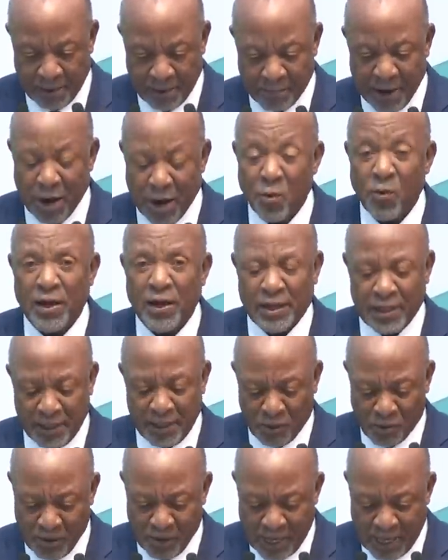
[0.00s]
By working
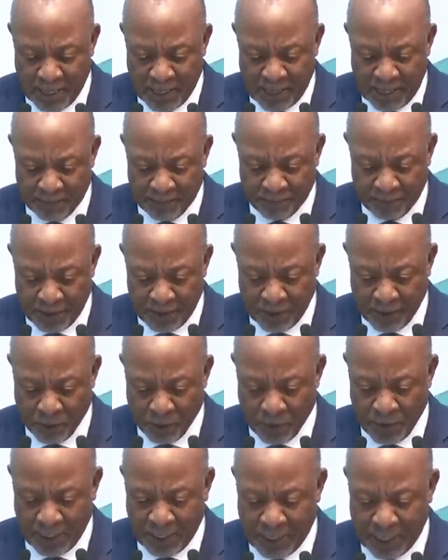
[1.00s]
together,
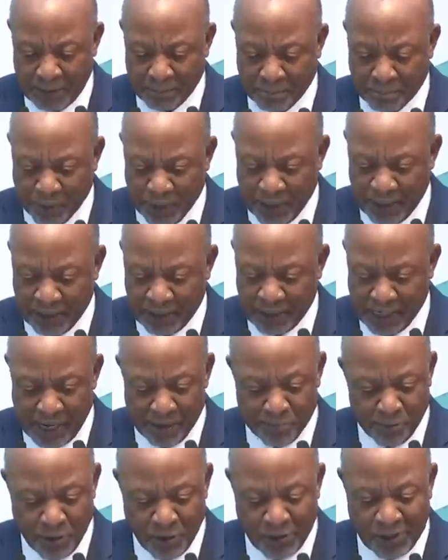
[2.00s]
we can build a
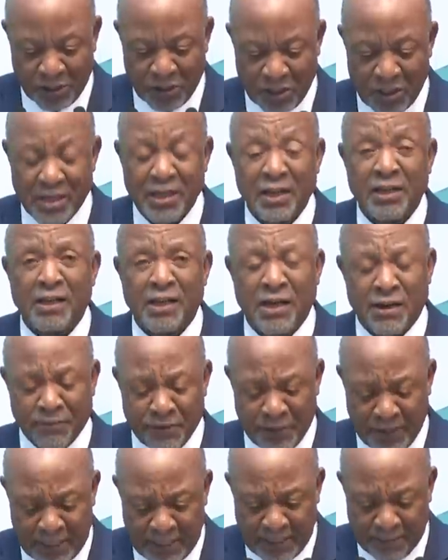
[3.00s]
more resilient
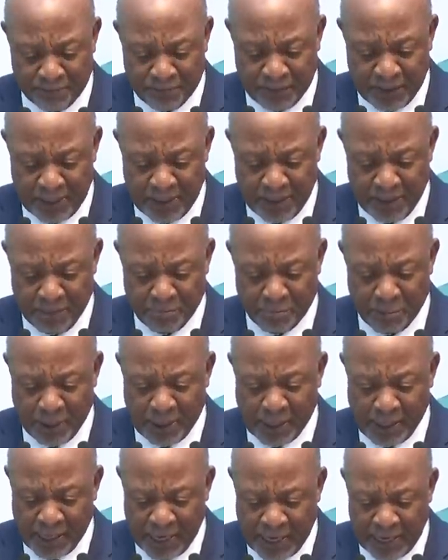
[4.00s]
Africa,
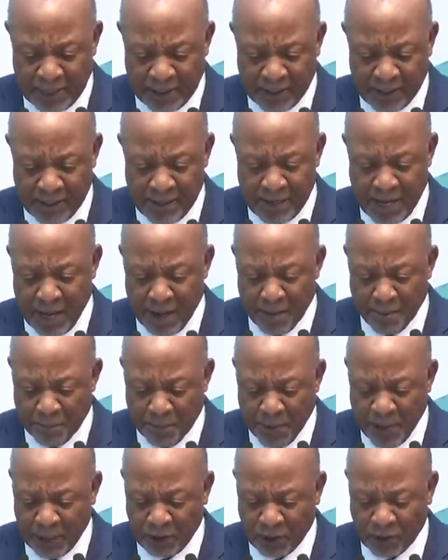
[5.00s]
mitigate the
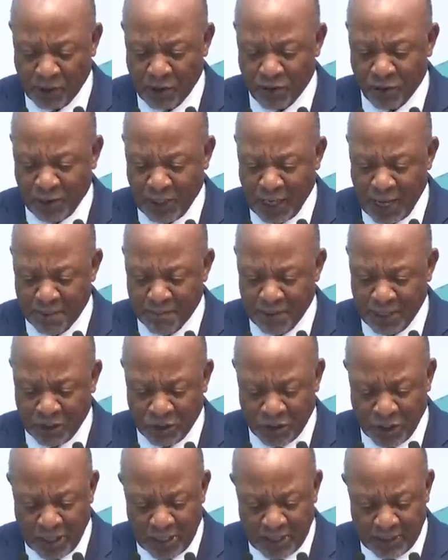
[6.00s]
impact of climate
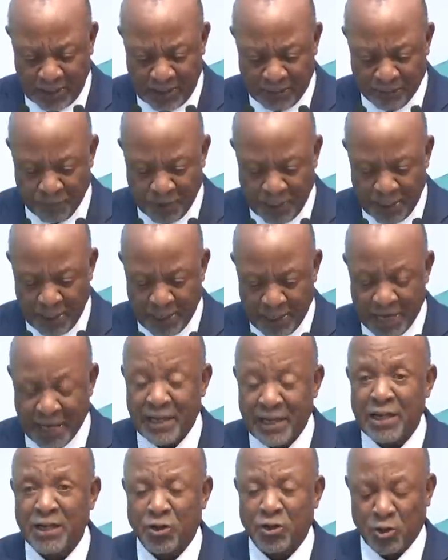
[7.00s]
change,
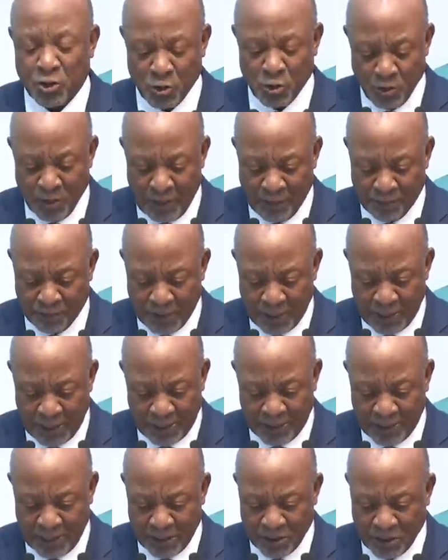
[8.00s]
and ensure a
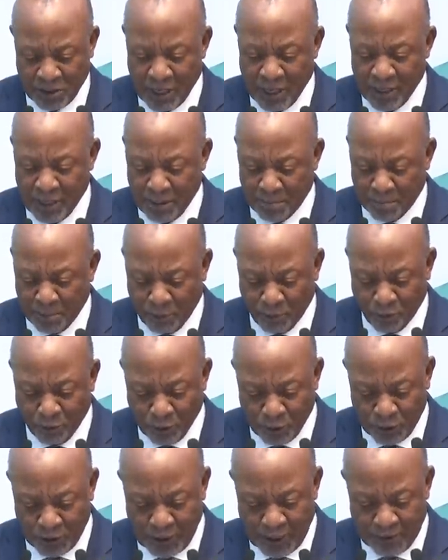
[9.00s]
sustainable
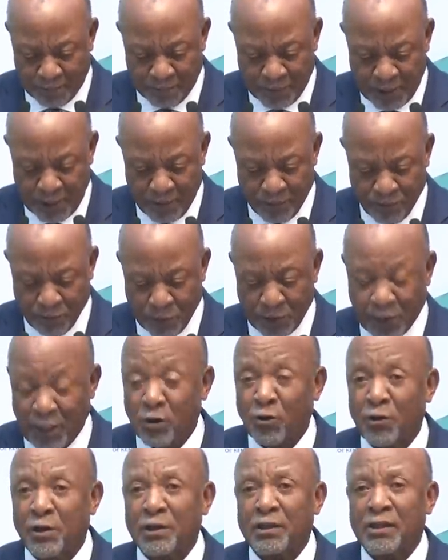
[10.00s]
future for the
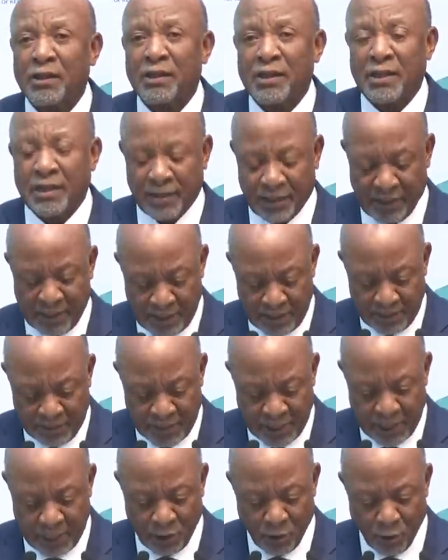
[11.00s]
continent
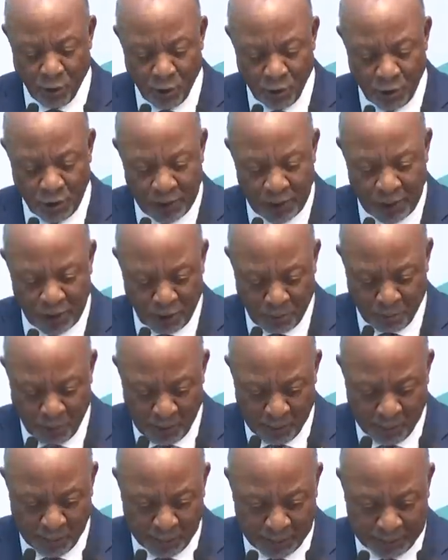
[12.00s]
and all its
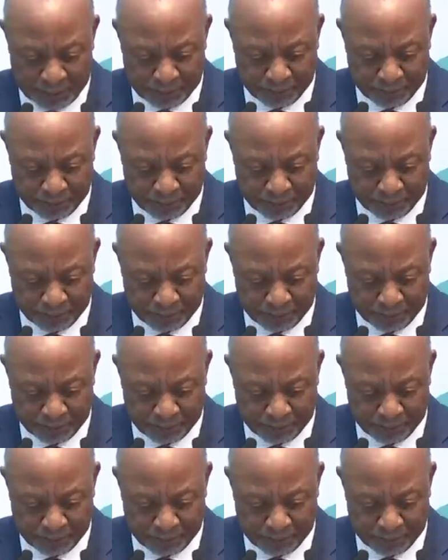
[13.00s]
people.